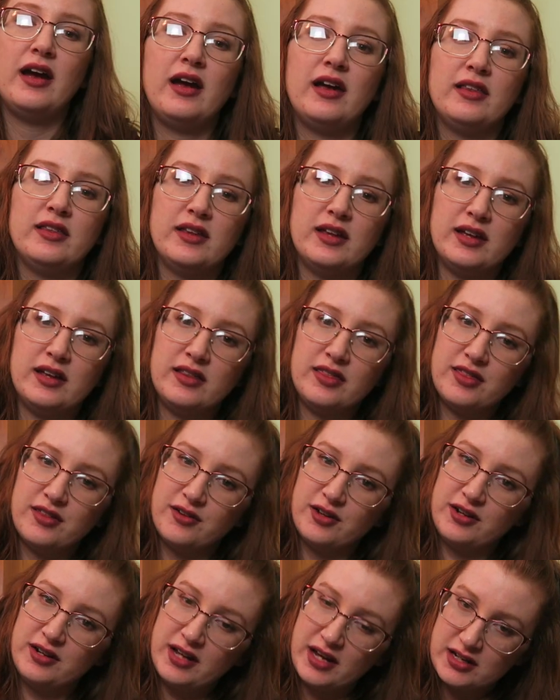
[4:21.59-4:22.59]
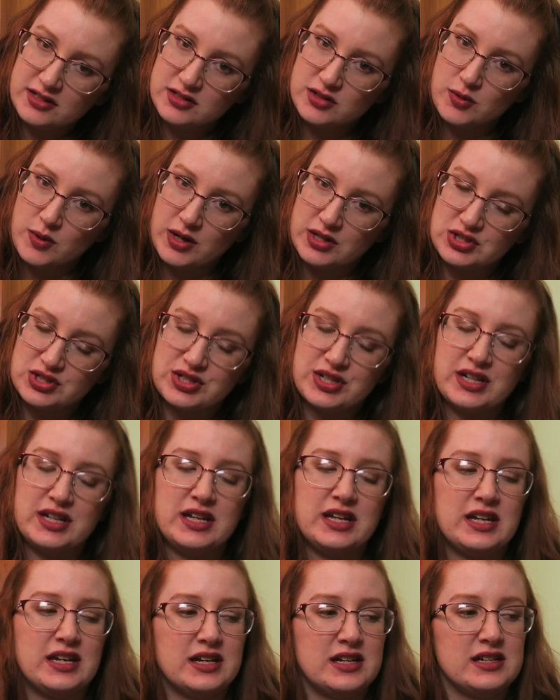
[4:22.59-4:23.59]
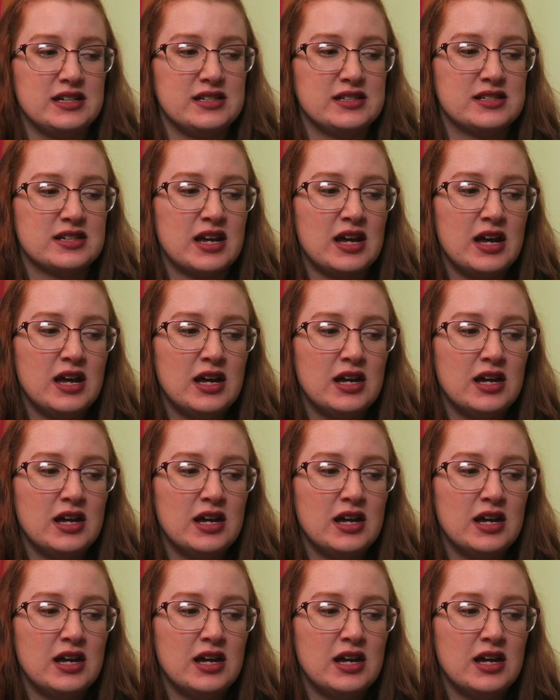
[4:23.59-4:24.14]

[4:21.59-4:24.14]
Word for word: And then the next question is,